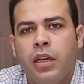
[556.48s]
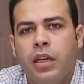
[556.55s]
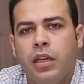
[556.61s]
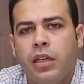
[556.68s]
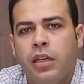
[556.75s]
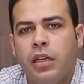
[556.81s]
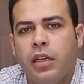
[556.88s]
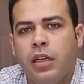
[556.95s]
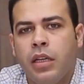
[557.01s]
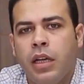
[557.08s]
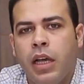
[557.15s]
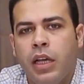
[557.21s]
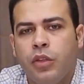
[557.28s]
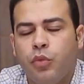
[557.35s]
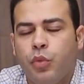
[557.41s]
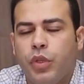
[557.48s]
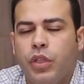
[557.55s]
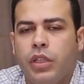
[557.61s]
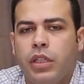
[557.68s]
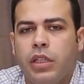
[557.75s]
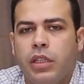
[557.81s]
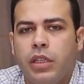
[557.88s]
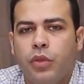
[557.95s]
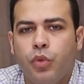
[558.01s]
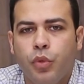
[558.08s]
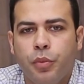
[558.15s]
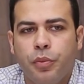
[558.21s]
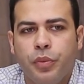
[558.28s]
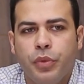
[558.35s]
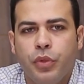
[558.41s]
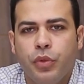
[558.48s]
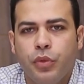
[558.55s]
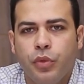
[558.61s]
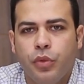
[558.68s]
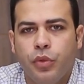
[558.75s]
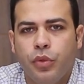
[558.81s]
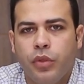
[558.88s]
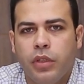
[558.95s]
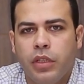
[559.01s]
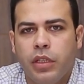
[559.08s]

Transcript: and we hope you